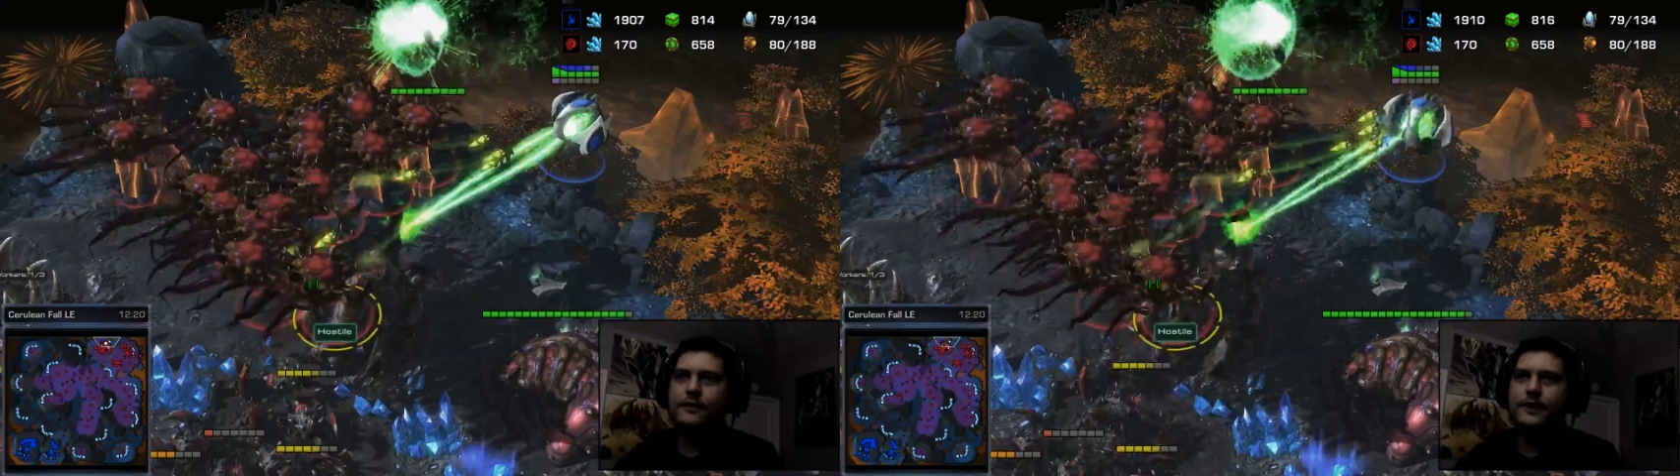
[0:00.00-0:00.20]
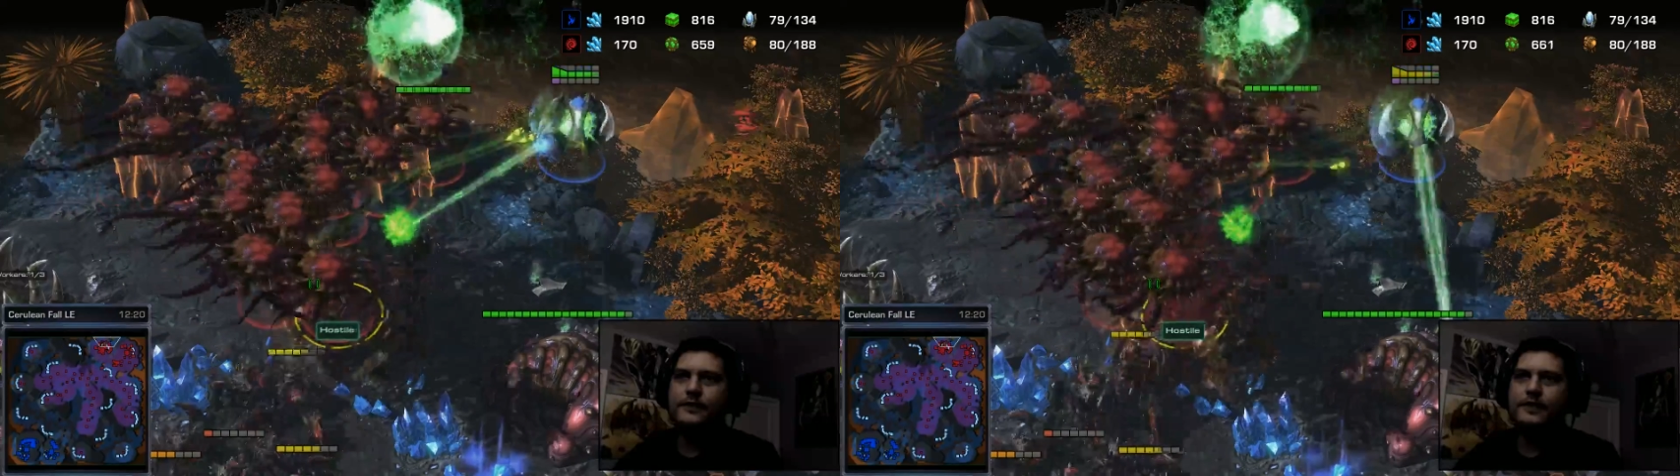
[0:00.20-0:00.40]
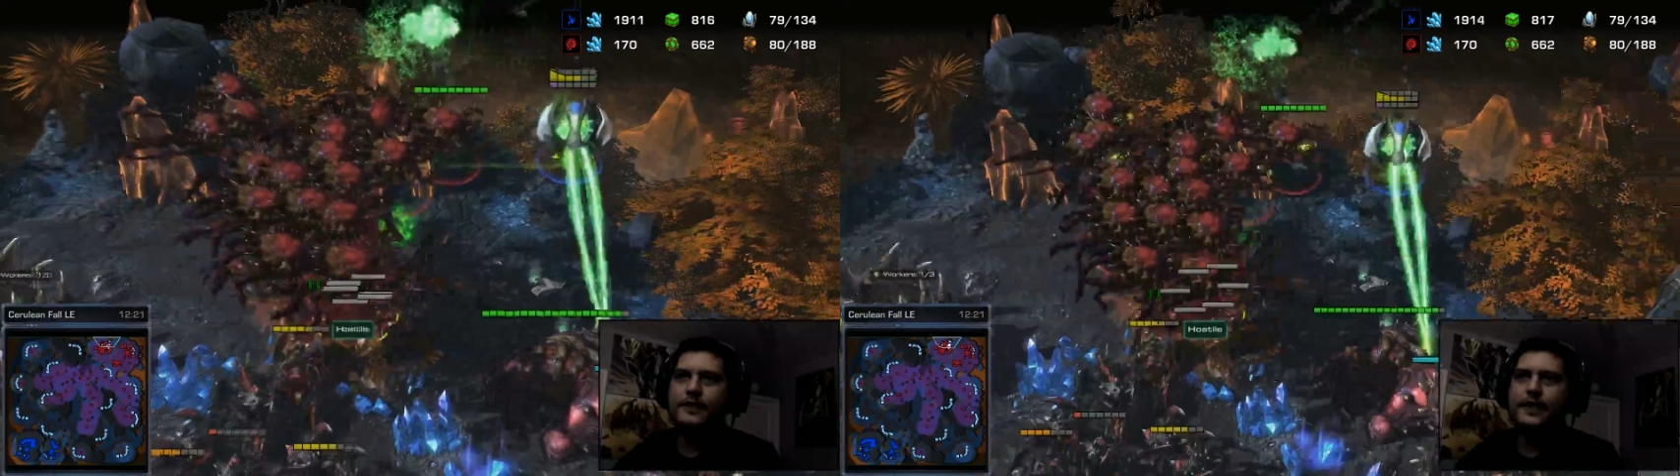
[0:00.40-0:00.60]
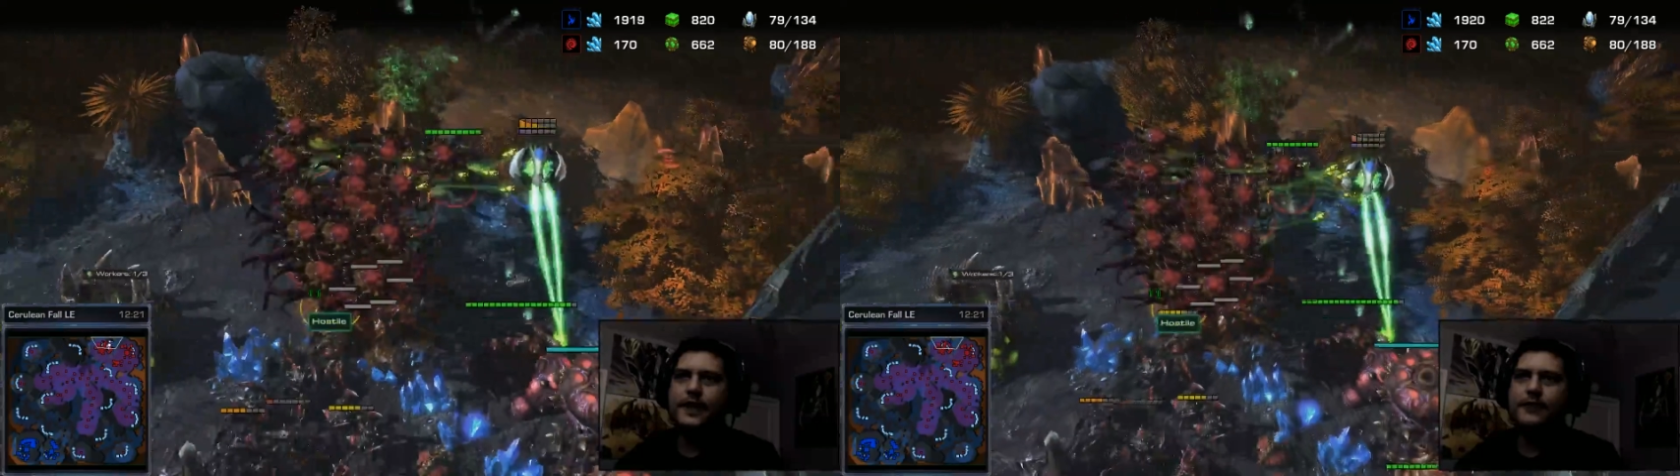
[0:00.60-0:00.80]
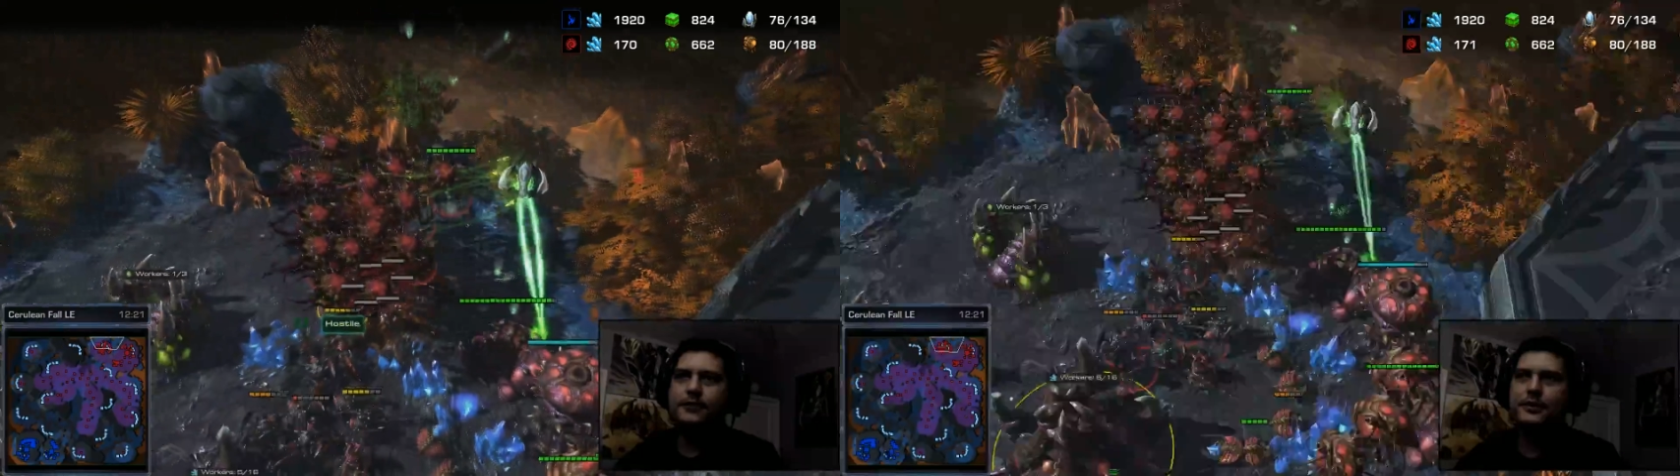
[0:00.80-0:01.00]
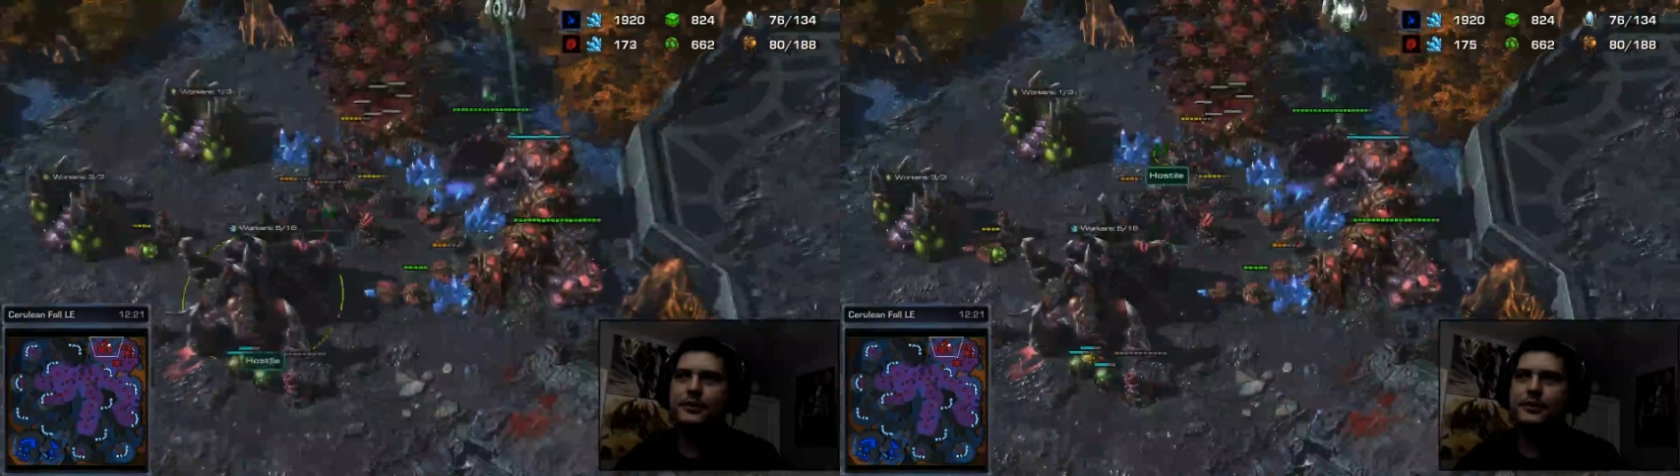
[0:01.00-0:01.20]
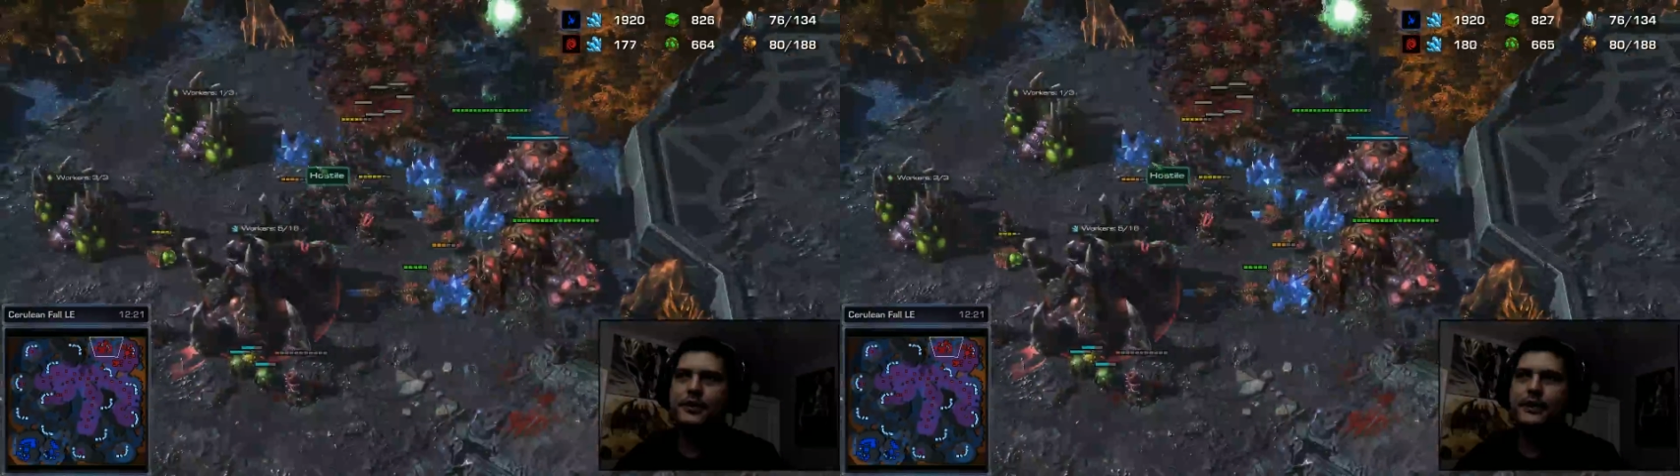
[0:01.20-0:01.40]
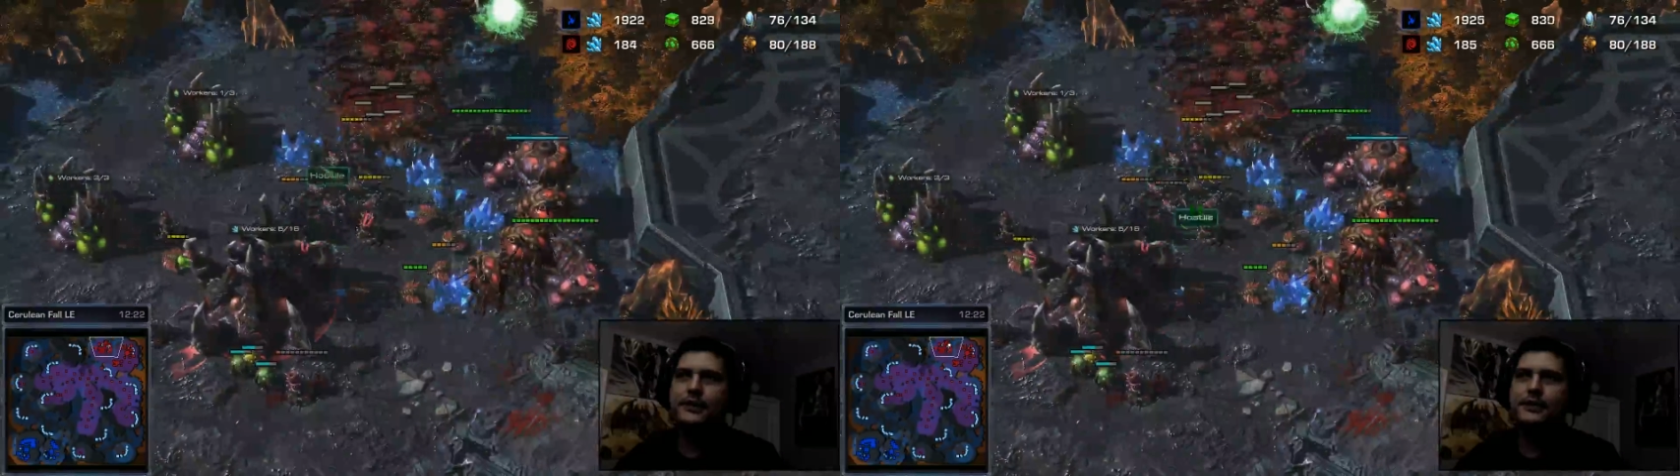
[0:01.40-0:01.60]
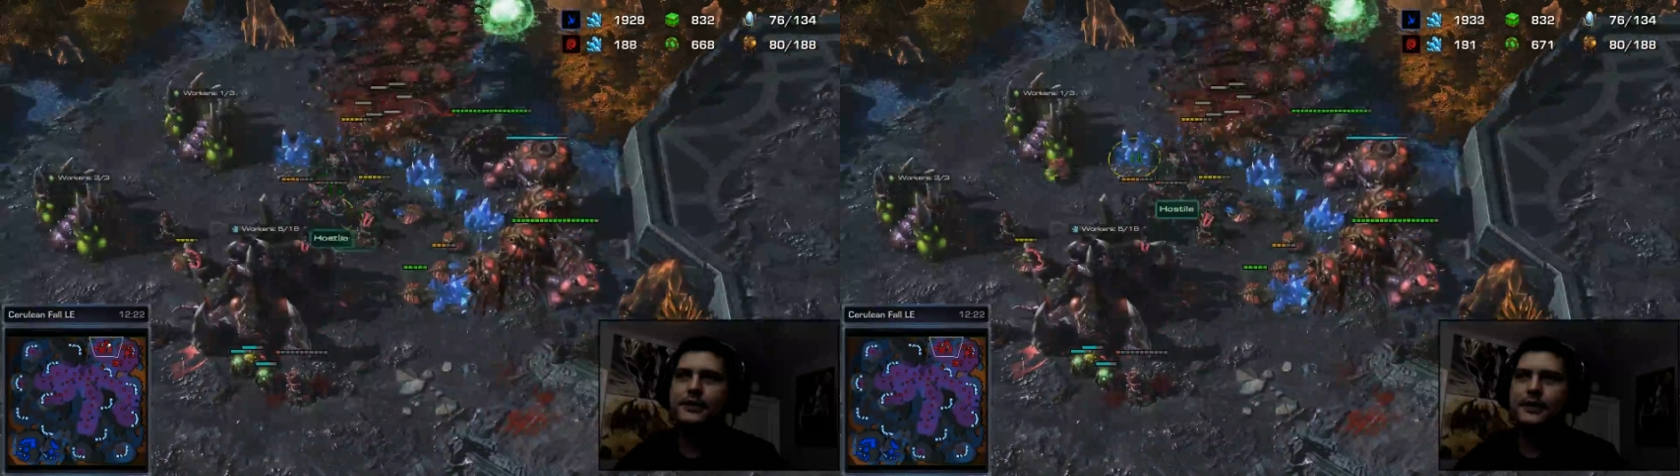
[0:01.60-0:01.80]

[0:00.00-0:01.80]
face any Hydras, at least